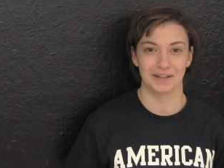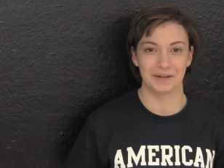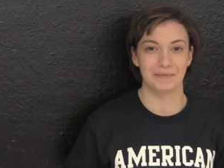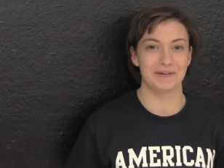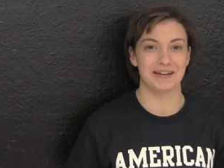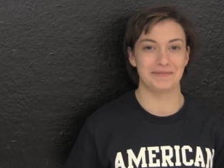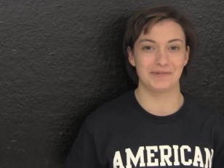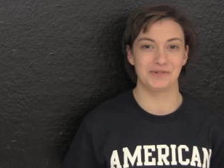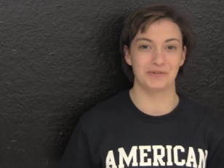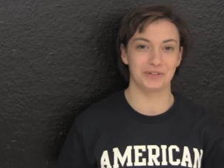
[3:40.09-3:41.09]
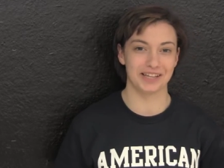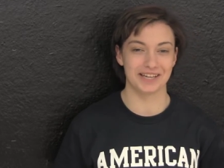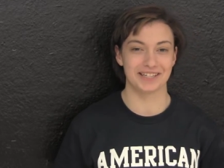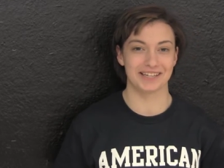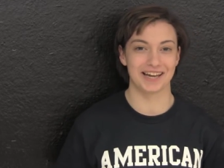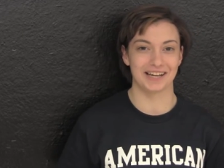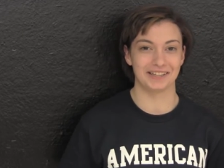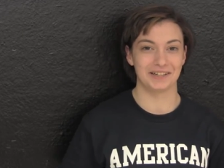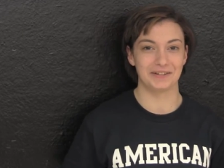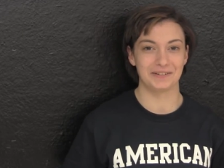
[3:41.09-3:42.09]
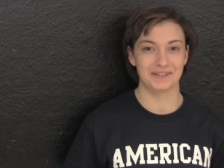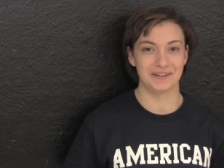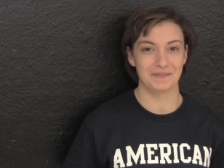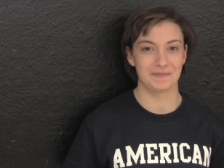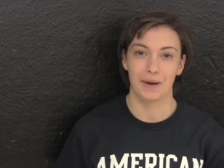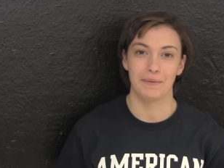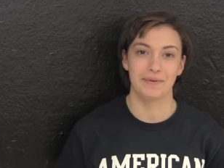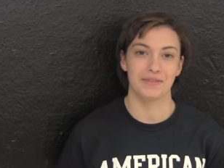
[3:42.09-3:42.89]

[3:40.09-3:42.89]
Hello, my name is Julia Sicaglione. I'm